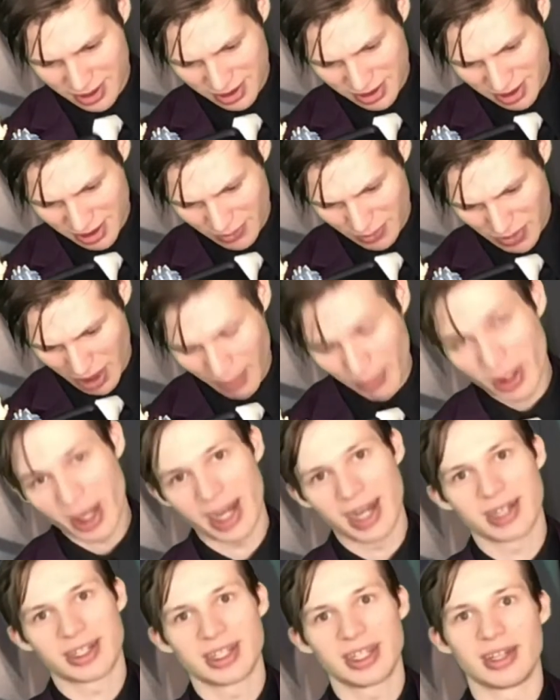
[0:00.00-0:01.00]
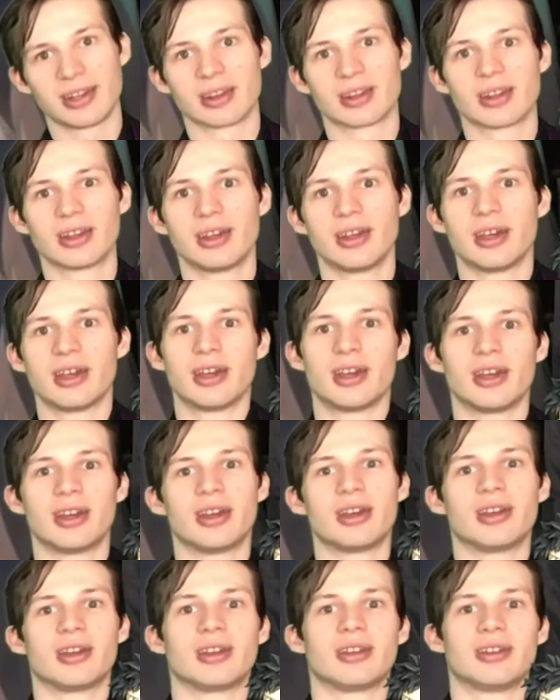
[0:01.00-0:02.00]
18th.
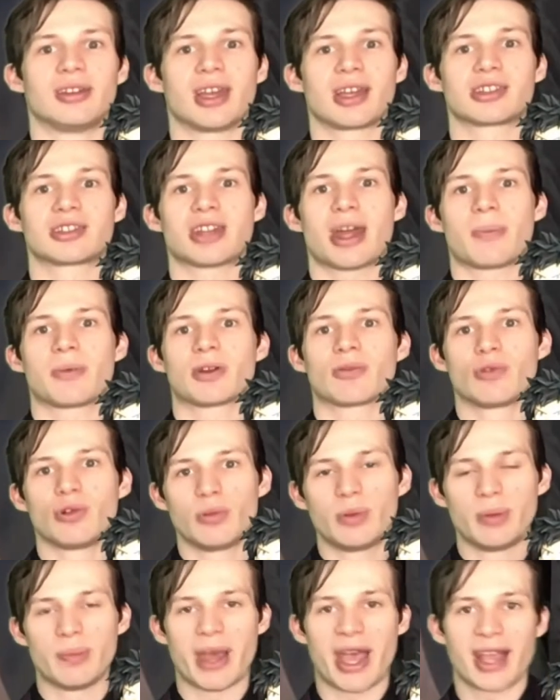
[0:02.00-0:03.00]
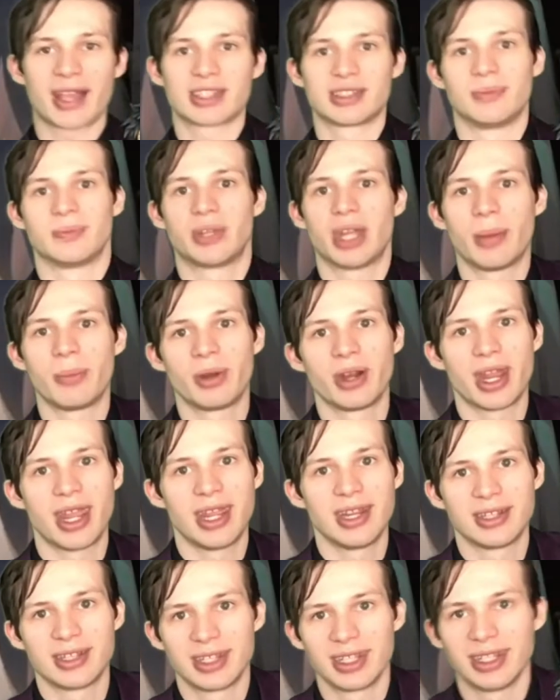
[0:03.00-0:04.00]
Next chapter will be back September
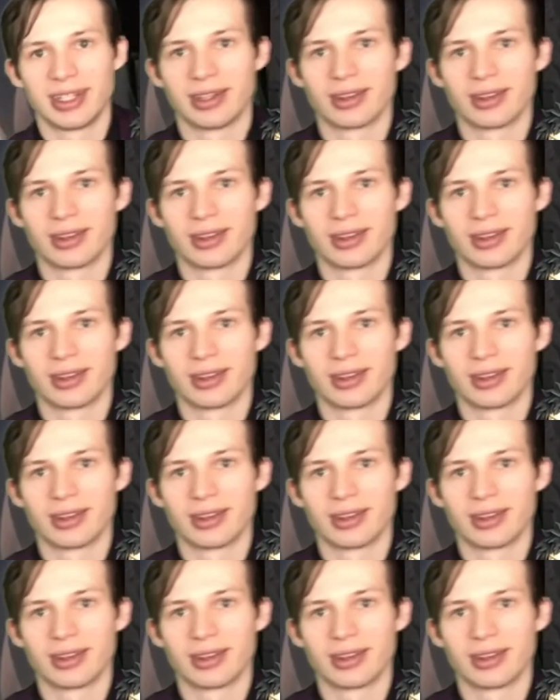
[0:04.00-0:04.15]
18th.